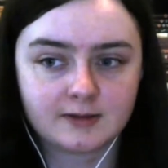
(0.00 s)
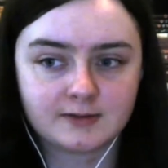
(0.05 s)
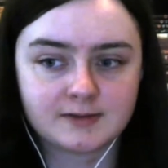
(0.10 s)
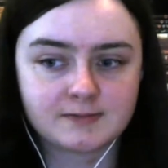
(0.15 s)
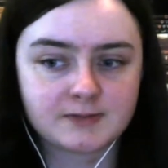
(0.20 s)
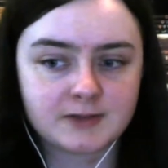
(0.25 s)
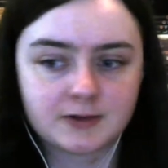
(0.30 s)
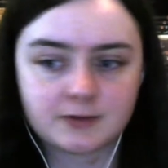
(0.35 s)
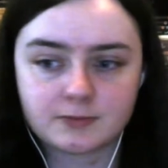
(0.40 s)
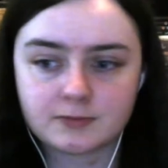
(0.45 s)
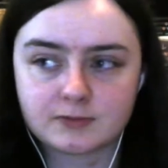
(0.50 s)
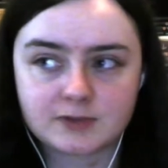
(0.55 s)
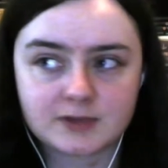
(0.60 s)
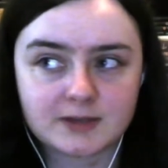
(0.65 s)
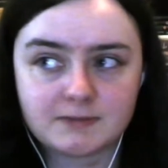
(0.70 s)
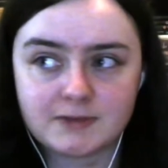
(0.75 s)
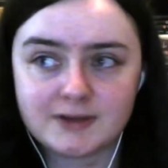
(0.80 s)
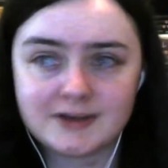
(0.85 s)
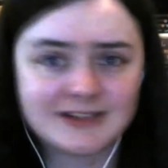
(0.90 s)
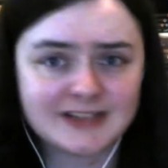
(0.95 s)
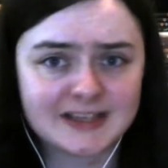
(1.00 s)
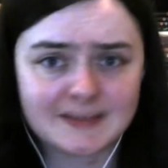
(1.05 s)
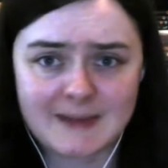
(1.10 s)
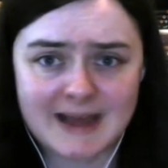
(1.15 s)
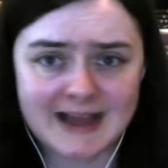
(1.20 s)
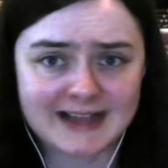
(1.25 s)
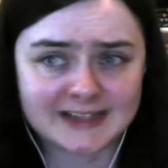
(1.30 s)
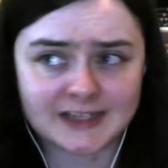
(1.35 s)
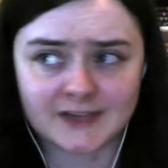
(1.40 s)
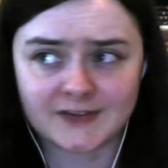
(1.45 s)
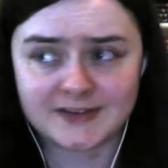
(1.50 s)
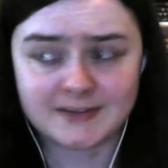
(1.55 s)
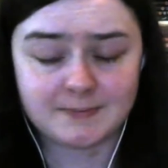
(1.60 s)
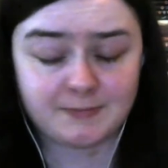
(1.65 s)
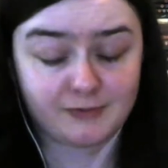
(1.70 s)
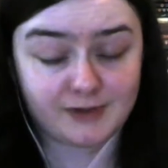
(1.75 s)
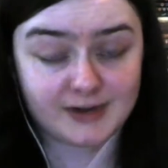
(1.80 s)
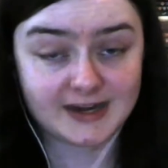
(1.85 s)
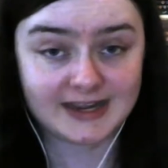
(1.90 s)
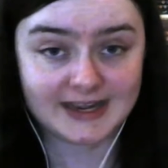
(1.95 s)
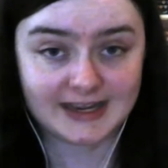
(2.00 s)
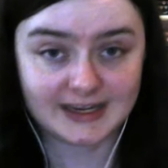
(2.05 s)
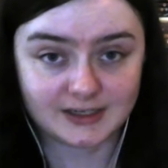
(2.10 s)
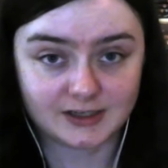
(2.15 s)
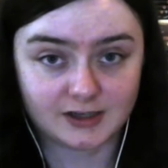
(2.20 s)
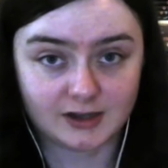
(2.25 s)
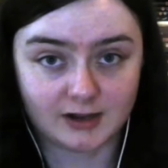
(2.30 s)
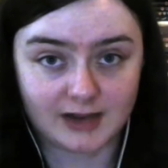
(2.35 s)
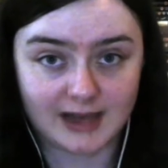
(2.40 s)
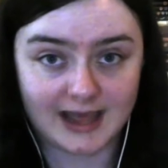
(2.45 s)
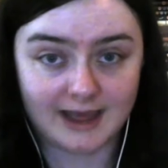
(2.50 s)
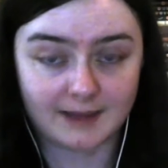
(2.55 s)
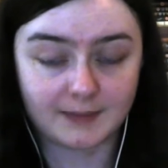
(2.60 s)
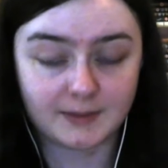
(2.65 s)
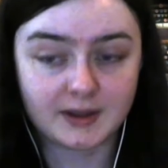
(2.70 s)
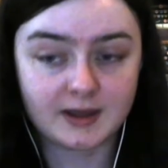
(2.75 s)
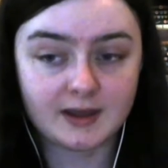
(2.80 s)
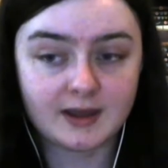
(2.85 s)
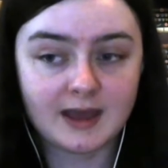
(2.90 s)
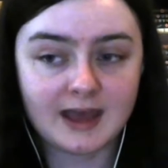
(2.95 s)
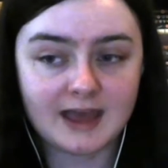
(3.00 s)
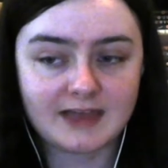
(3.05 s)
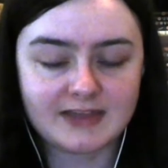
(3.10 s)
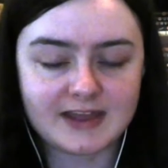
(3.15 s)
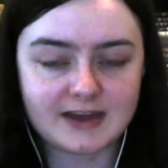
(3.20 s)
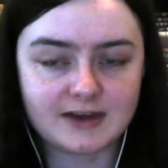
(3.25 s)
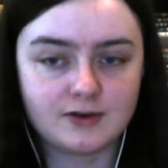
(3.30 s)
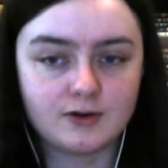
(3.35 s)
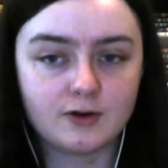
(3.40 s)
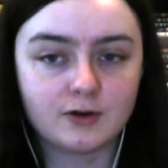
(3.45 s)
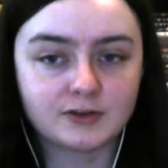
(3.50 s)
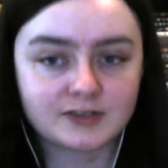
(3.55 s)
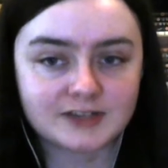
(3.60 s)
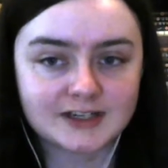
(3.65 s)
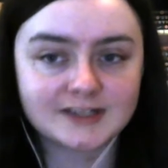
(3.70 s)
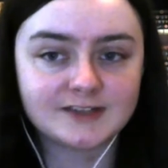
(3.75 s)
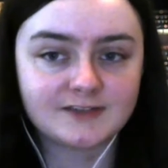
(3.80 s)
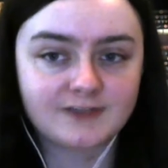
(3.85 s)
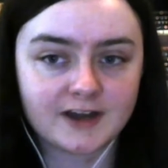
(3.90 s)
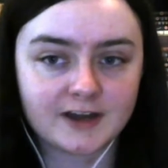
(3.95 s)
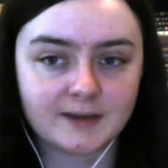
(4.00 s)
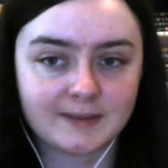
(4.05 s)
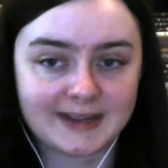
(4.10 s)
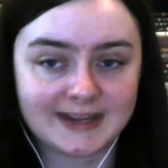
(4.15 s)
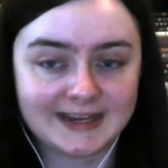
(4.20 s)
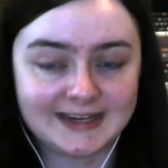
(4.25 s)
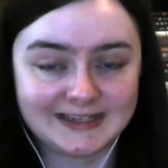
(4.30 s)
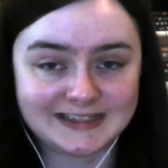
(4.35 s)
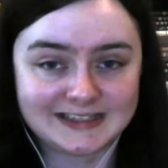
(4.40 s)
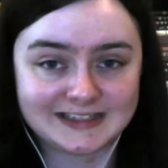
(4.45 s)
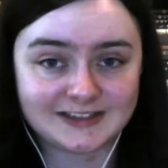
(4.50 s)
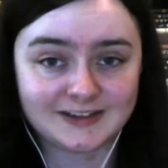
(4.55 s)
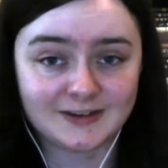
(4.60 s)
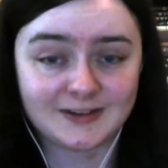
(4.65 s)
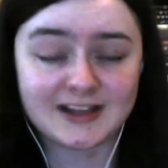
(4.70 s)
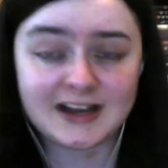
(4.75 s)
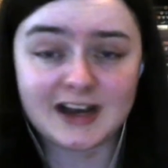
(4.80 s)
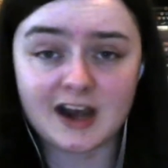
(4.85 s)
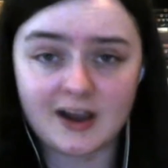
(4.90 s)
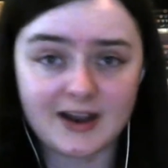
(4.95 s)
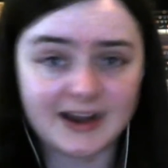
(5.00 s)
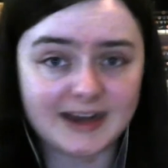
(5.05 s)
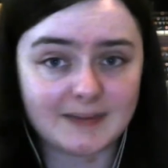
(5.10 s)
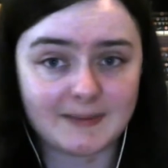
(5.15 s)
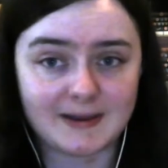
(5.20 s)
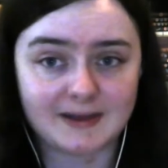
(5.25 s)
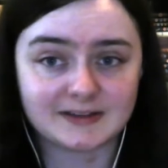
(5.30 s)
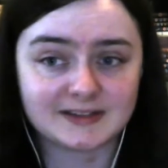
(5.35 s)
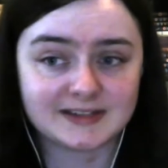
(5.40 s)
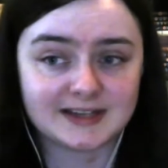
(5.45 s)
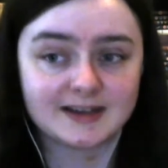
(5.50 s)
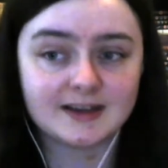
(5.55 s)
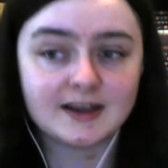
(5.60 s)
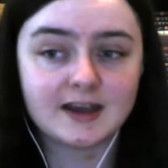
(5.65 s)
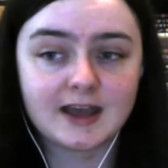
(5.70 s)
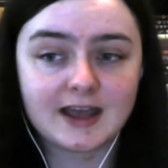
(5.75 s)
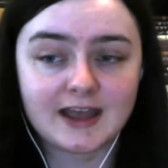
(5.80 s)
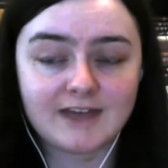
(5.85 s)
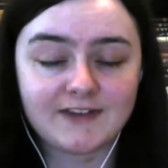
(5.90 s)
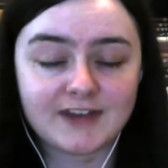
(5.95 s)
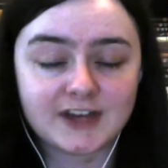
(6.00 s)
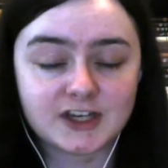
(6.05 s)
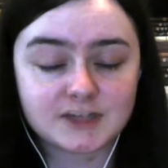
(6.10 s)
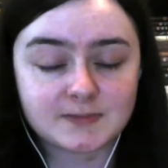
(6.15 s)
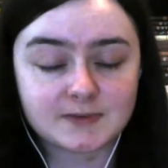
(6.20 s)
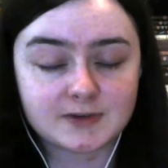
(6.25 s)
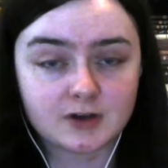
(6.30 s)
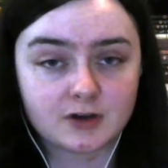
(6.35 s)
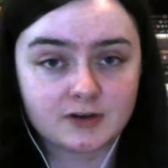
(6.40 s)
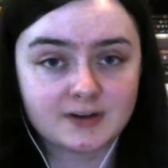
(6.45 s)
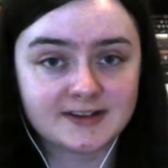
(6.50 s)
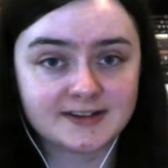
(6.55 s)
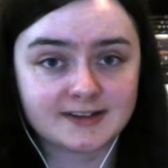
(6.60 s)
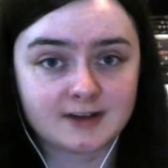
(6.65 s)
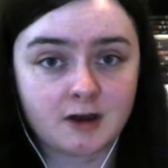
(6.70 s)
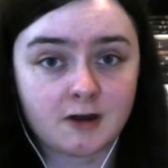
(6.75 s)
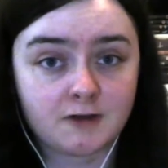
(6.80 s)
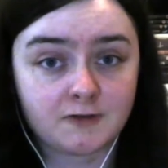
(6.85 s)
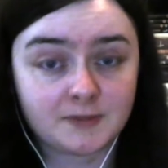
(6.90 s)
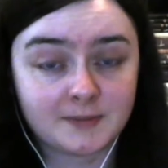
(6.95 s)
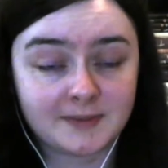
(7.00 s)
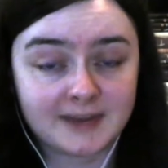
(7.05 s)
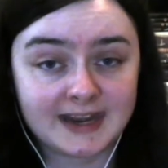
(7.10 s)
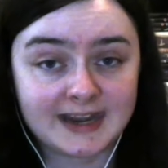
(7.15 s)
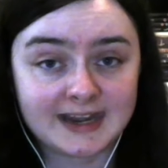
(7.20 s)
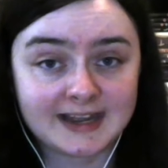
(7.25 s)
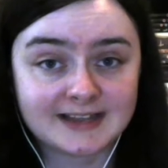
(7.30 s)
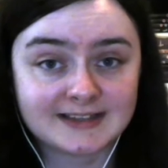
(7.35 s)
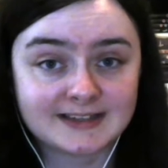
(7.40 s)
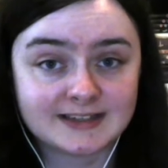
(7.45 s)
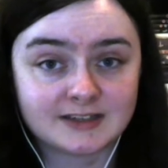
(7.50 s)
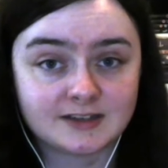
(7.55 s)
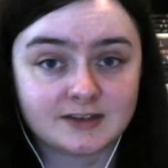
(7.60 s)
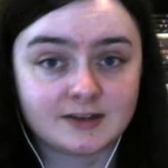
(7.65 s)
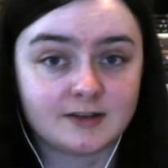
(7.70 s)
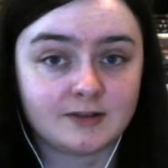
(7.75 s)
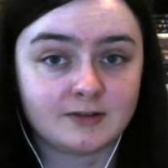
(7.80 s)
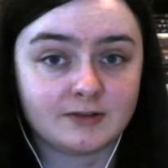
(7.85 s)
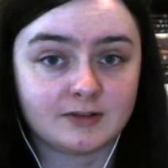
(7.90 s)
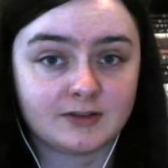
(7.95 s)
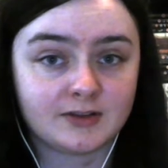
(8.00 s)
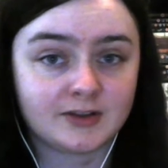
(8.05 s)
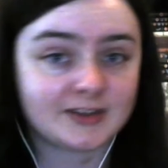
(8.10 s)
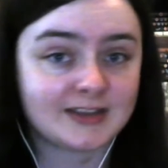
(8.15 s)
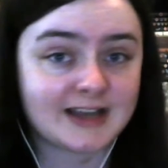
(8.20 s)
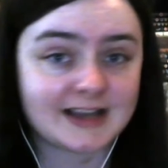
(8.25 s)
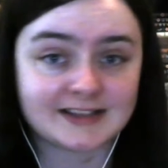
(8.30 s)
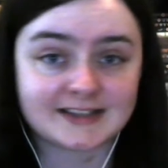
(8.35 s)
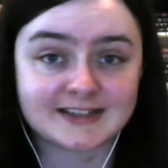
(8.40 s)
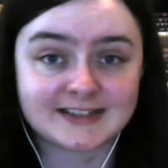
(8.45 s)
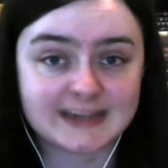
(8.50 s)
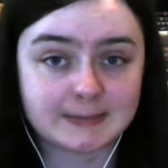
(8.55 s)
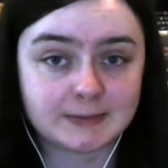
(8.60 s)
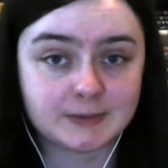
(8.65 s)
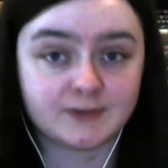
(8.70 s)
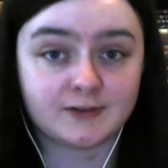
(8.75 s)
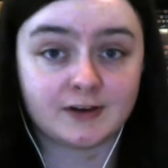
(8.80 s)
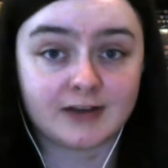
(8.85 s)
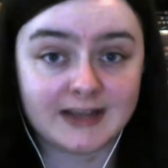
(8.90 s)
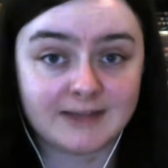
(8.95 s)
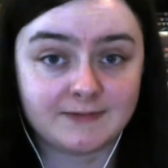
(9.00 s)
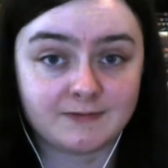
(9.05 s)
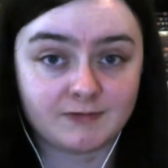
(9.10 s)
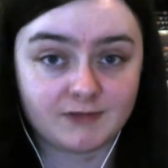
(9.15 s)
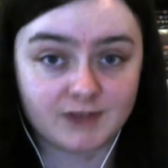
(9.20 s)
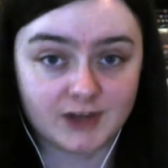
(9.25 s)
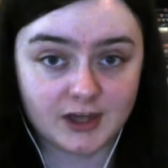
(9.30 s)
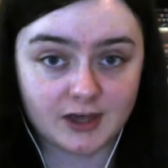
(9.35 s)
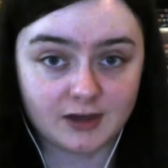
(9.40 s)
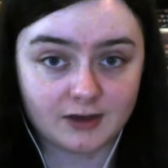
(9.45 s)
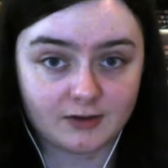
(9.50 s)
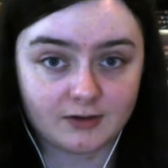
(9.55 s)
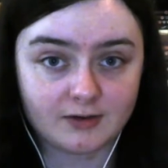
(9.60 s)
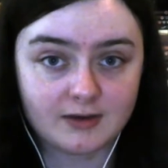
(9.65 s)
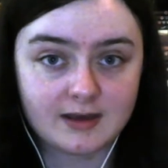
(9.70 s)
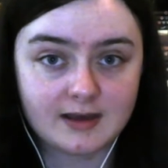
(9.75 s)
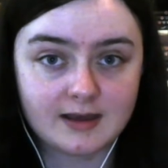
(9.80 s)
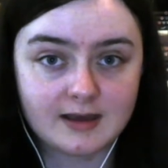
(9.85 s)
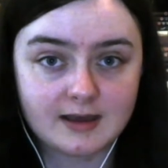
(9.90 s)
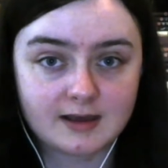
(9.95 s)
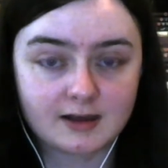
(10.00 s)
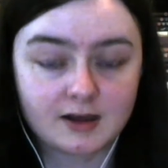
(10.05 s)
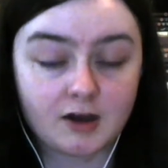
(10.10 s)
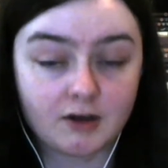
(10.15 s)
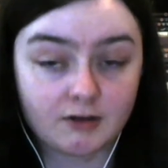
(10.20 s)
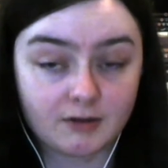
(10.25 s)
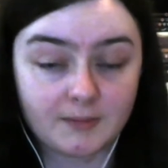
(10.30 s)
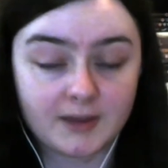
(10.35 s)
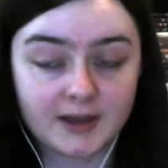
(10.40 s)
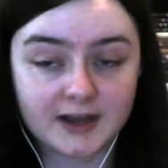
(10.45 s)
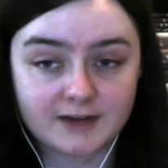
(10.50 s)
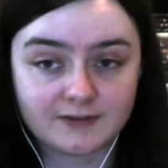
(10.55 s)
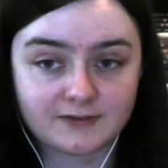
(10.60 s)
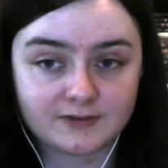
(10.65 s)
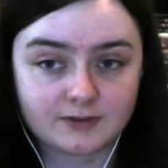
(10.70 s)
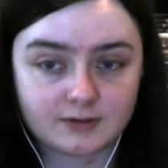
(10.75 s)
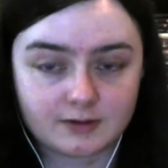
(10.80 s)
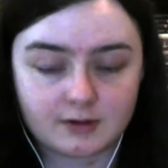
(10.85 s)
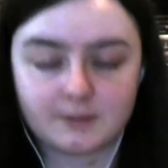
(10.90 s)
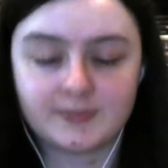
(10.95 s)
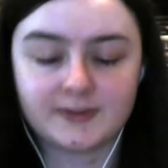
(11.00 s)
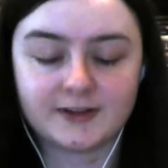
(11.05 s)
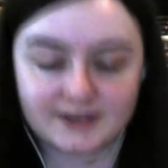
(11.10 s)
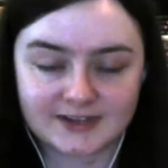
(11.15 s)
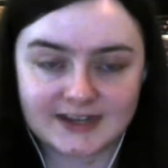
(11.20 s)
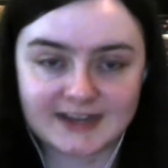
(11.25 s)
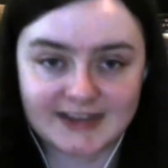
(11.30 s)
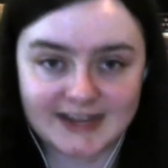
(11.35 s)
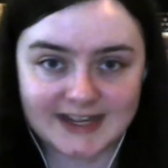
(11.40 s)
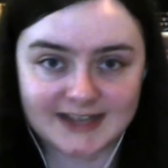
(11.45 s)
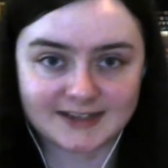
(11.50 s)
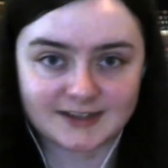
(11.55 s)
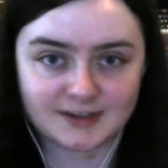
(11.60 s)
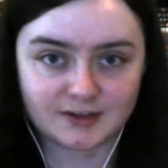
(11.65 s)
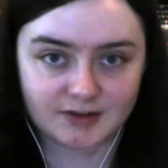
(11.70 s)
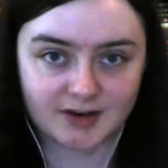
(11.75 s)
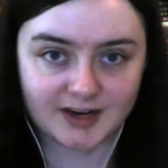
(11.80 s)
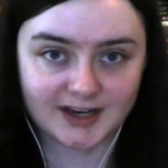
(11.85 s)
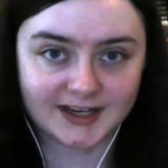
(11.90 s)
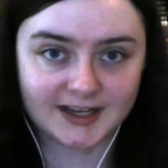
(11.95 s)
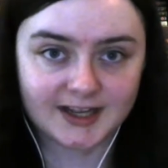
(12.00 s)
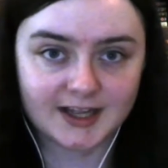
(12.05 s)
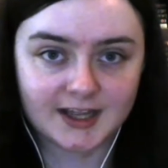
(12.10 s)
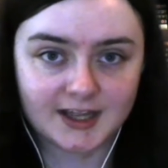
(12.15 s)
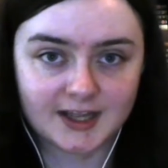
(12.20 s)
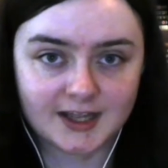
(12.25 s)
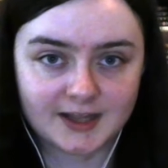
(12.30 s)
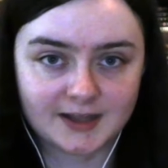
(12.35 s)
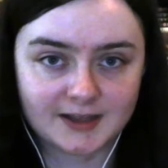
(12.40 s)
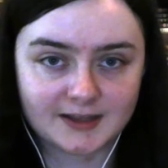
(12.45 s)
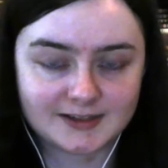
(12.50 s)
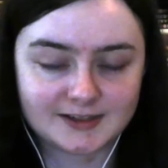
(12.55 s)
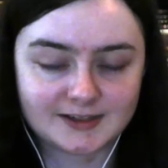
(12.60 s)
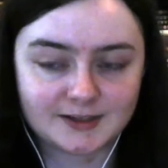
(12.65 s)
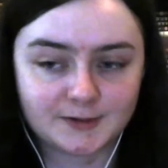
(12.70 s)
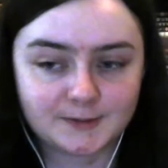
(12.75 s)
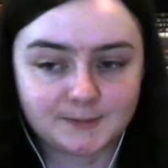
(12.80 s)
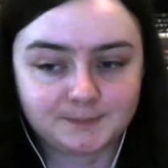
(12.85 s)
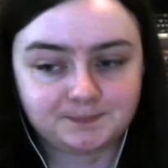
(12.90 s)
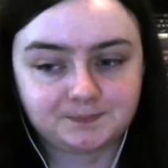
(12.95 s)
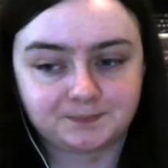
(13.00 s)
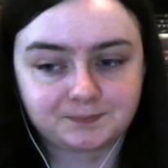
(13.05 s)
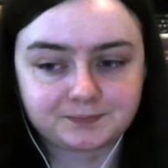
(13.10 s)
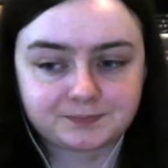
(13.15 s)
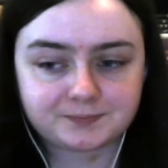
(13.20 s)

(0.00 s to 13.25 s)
Done, done most of the bad stuff as in breaking into her lab, then not done the final bit he needed to do, then lied about it. If he'd just been honest to Kara from the beginning and said, no, look, that's a fall even for you, Kara might have thought, oh my god, yeah, that is, you're right. So